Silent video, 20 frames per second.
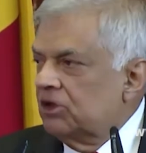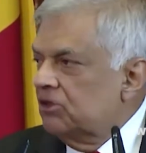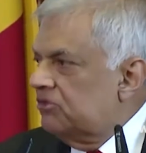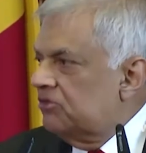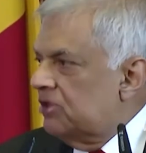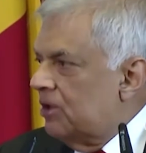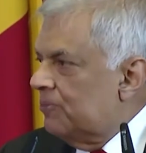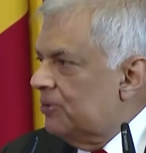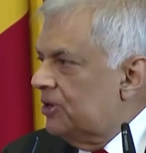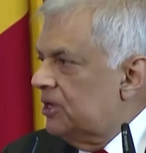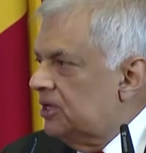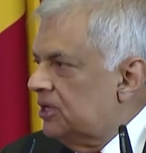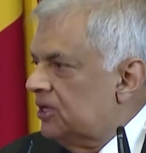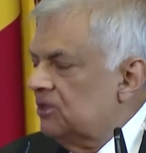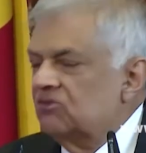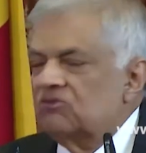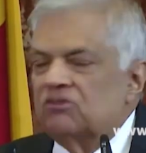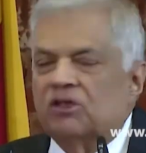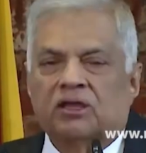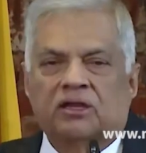is happening
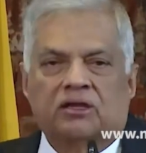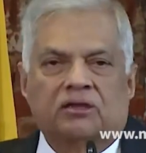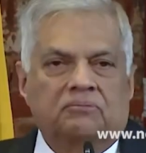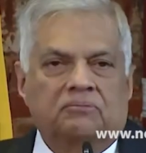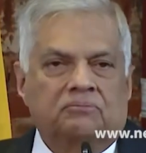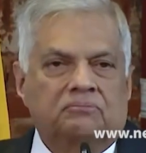inside?